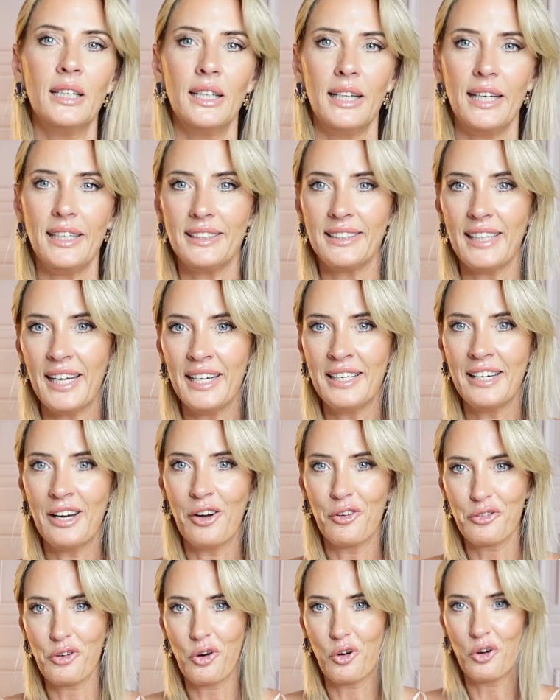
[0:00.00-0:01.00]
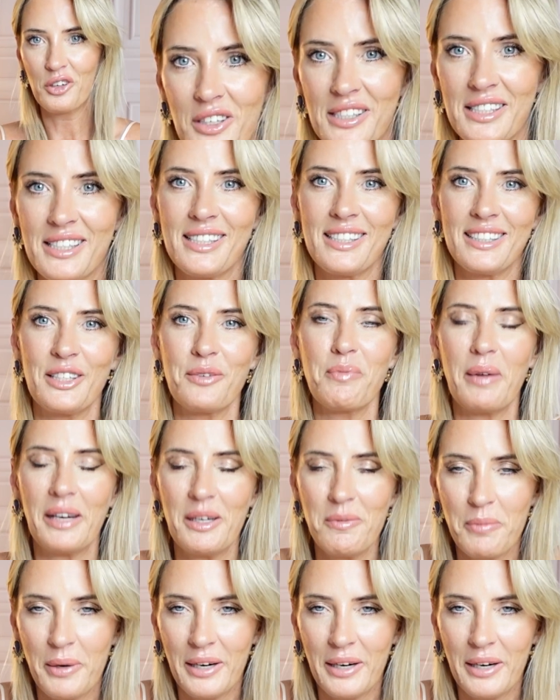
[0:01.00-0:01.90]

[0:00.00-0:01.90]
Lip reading: And then, of course, the main